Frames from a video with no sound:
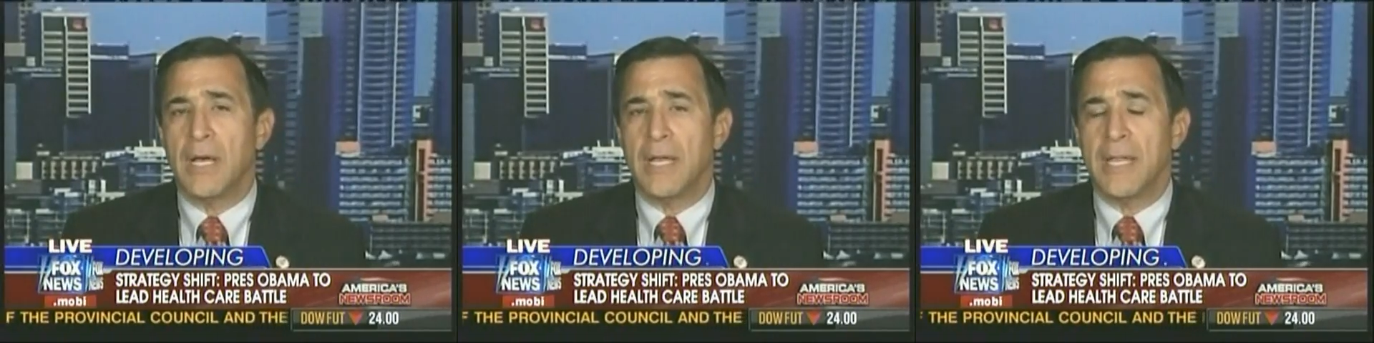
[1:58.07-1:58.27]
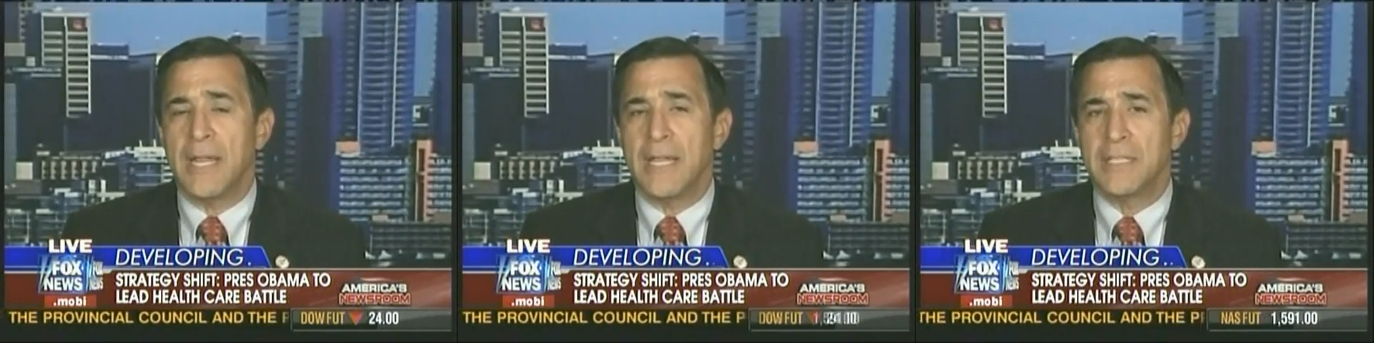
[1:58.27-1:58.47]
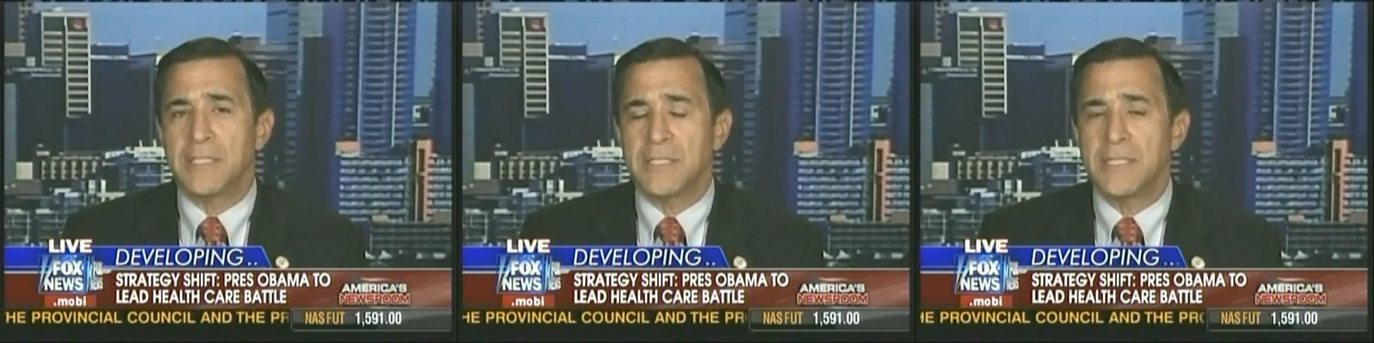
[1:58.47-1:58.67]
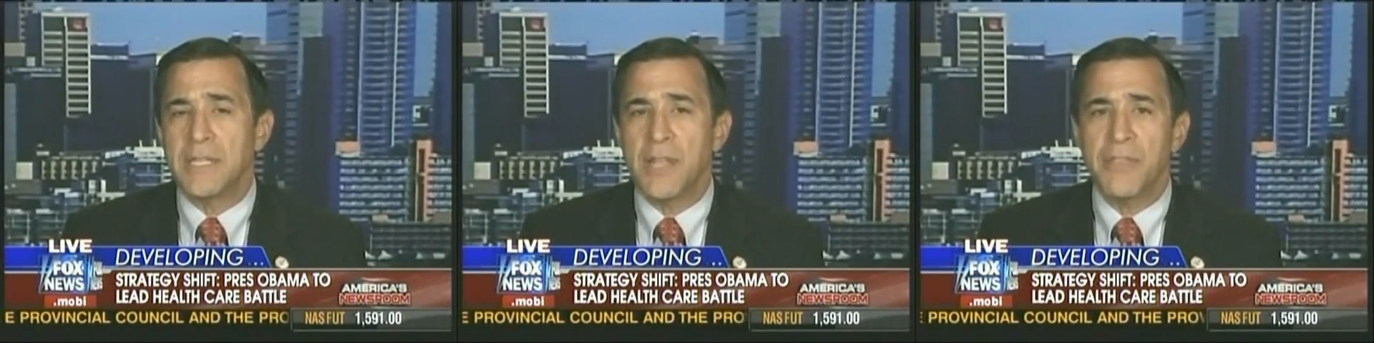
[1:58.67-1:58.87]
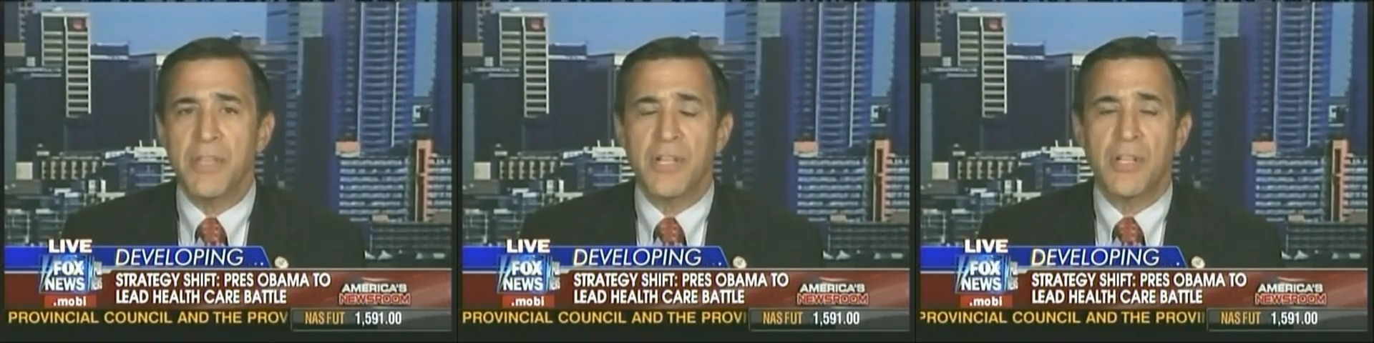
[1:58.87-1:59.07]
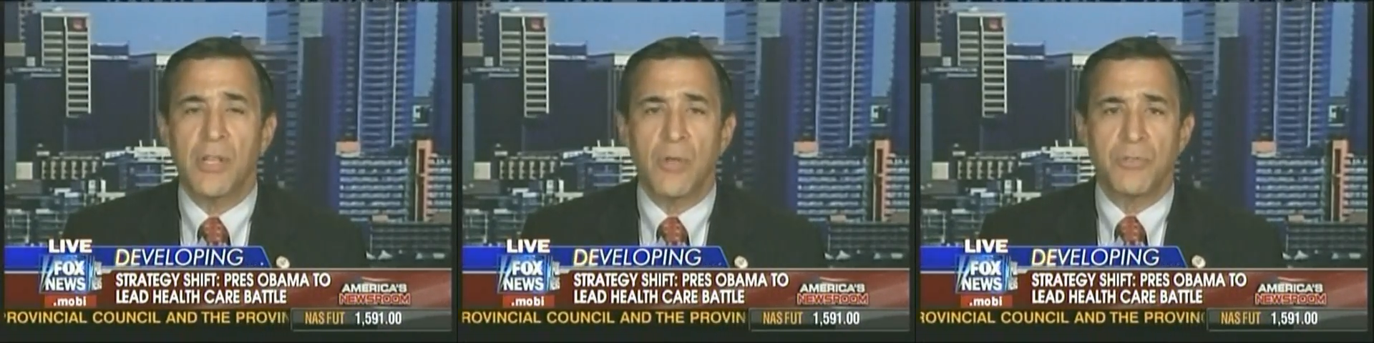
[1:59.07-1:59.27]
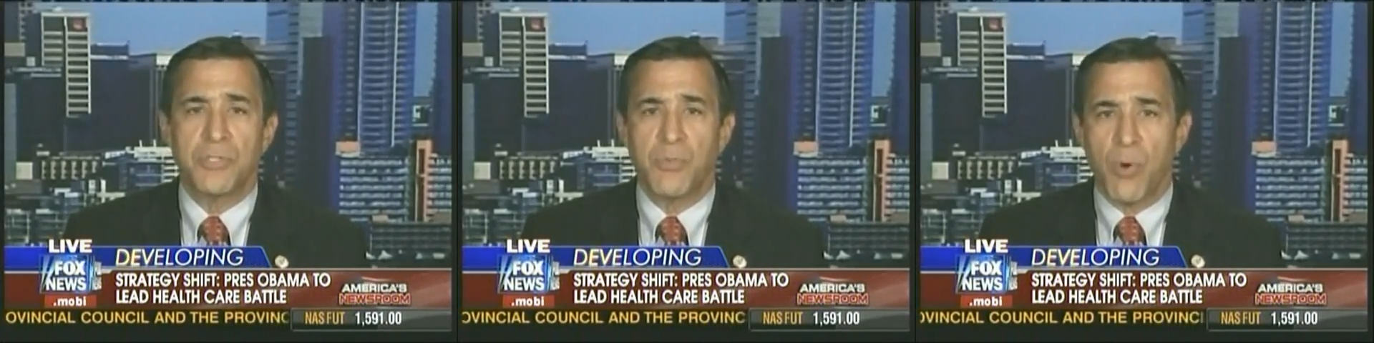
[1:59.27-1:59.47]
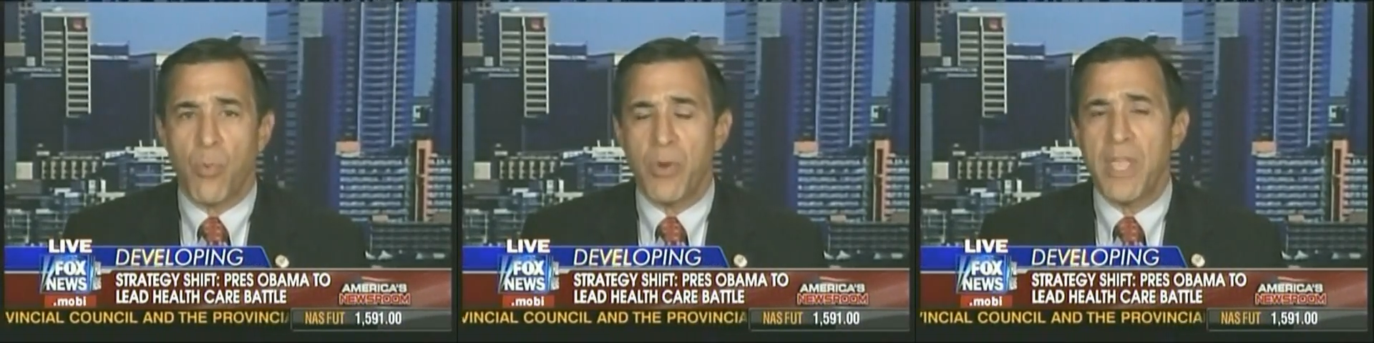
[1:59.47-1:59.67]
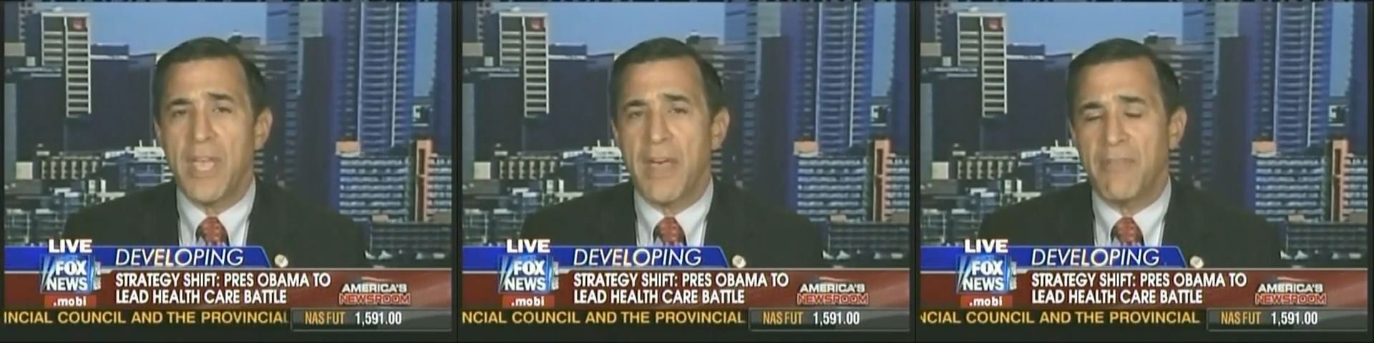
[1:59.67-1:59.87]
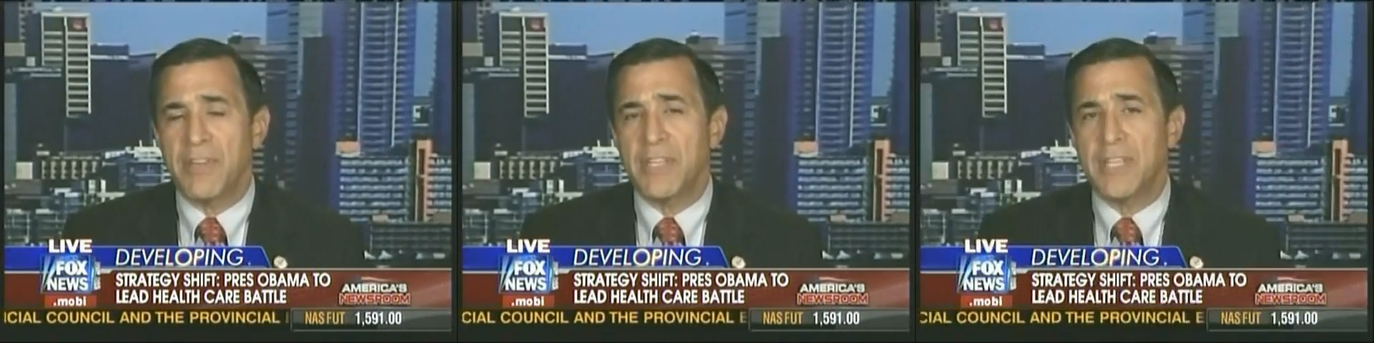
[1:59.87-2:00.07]
It has nothing close to what we
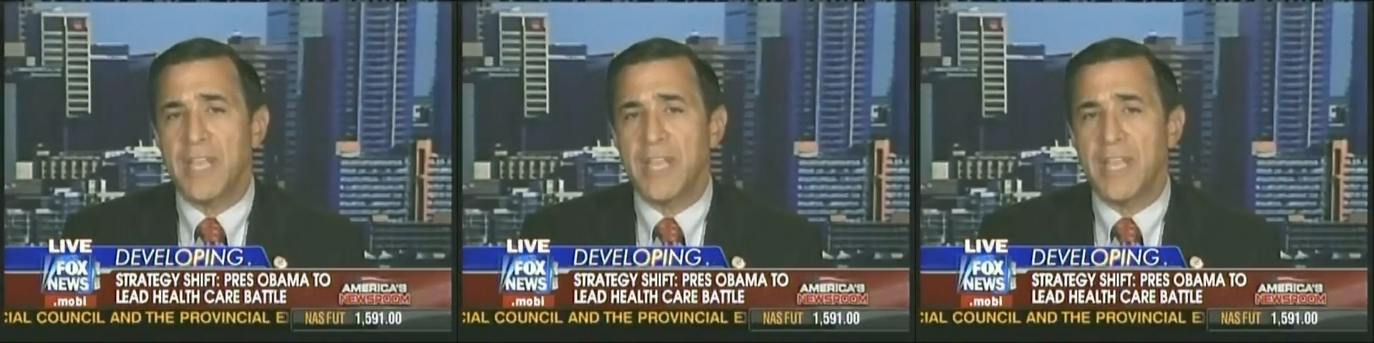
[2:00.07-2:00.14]
have in